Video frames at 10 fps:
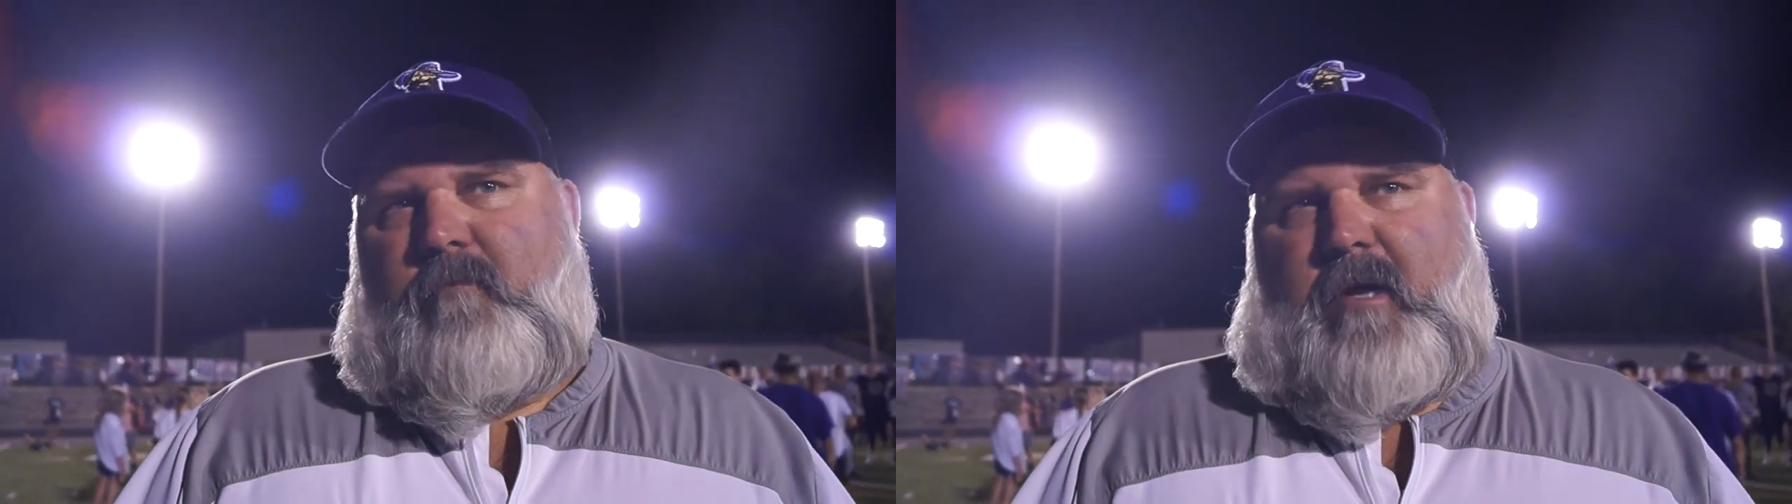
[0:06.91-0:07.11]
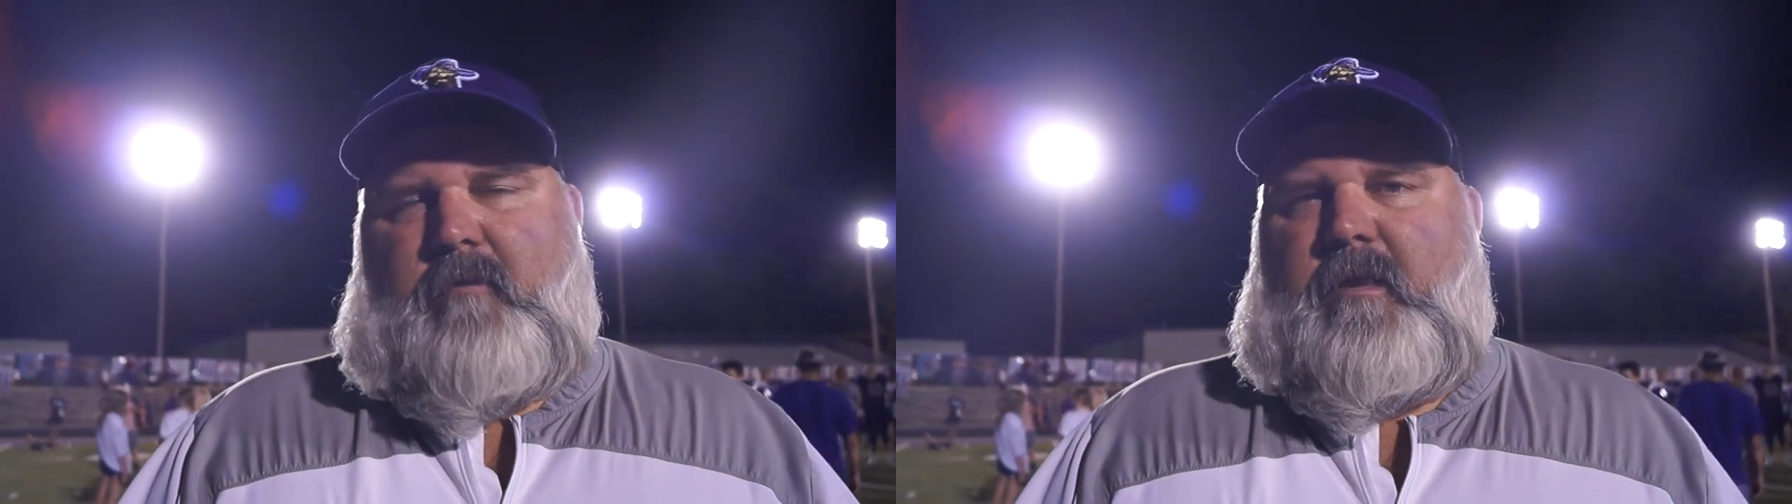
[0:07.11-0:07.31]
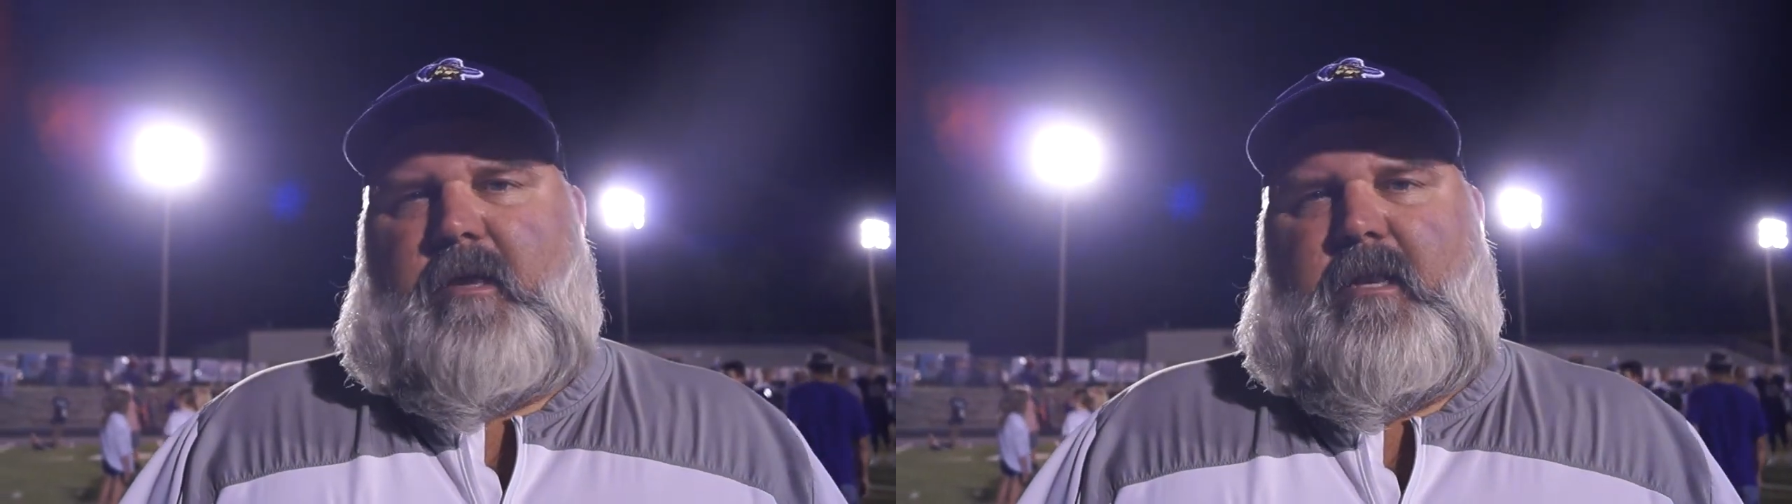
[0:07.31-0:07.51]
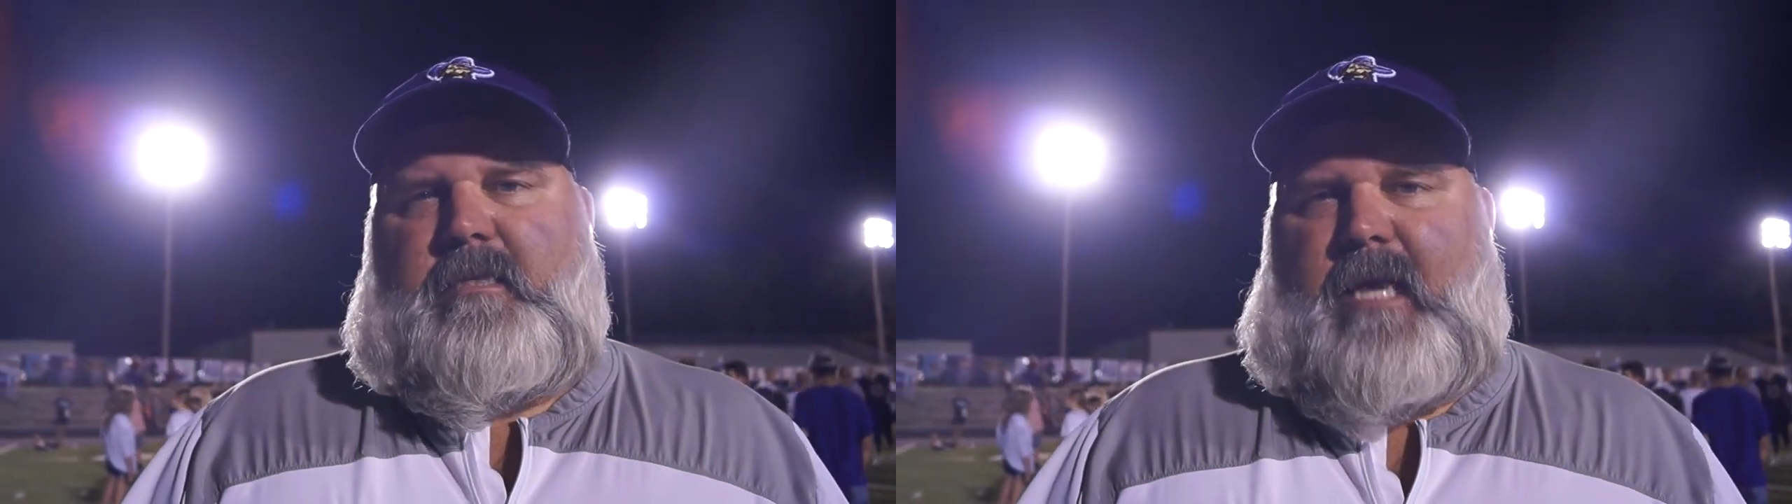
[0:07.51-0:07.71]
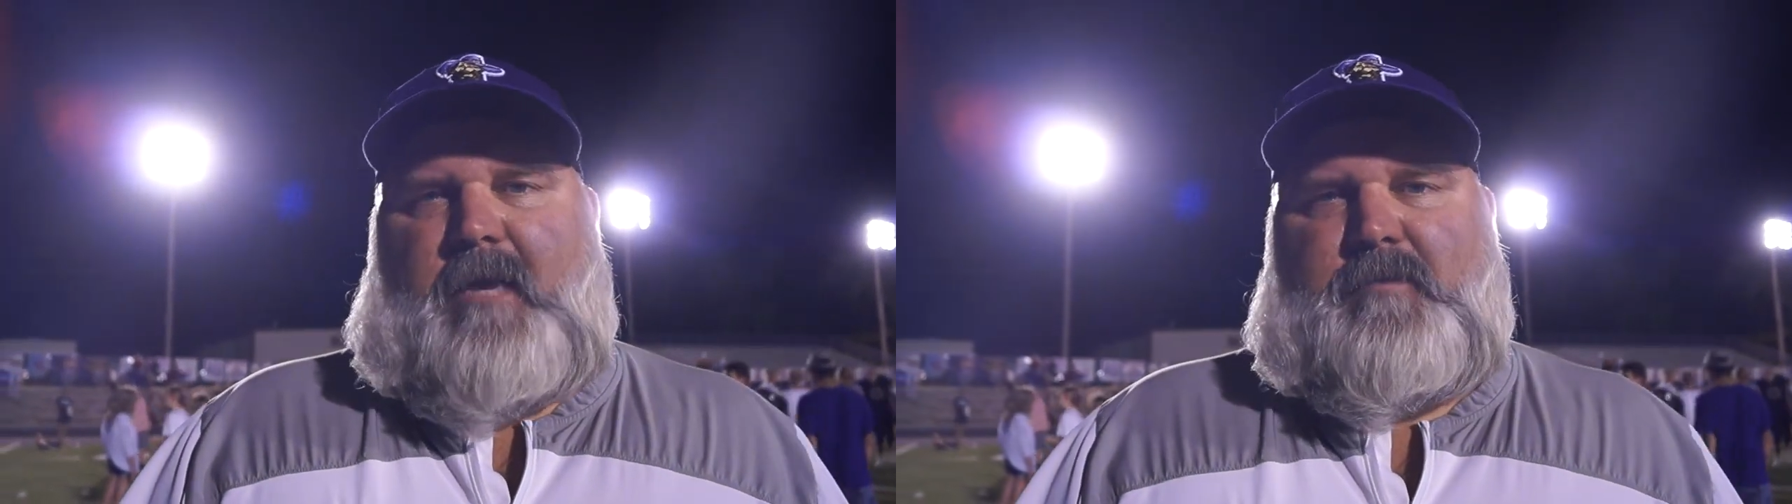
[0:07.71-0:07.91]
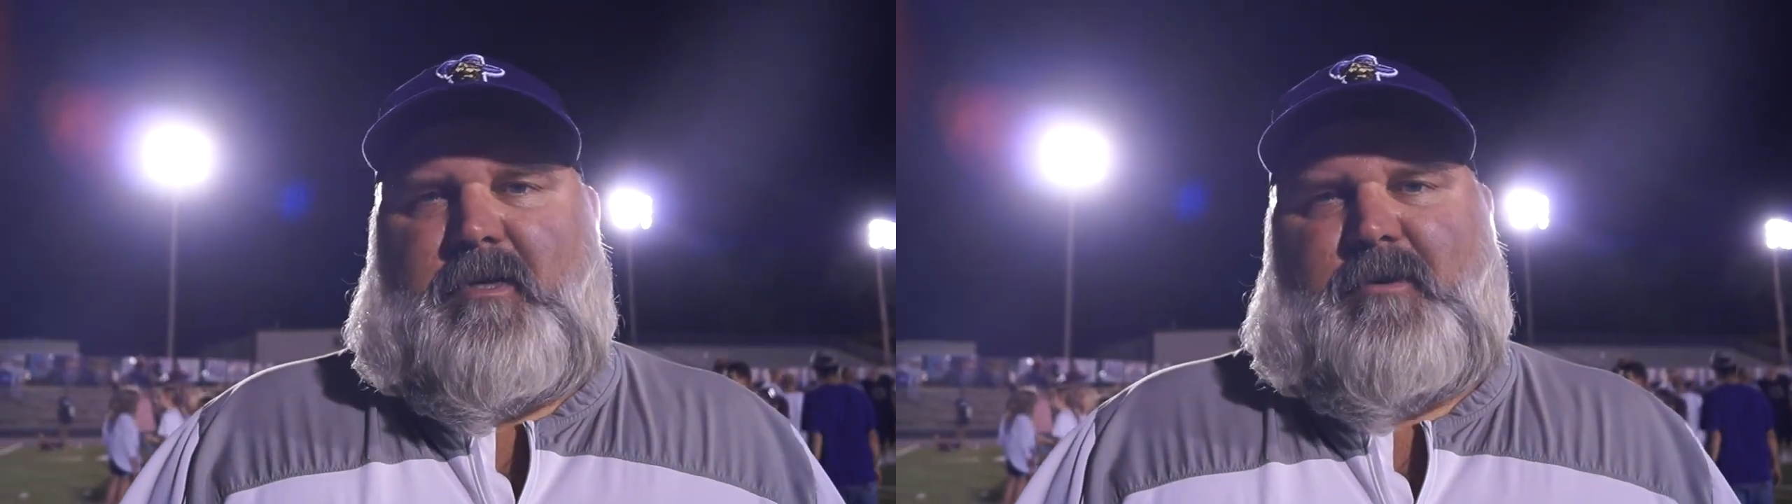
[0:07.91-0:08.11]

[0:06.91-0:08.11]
played really good at times,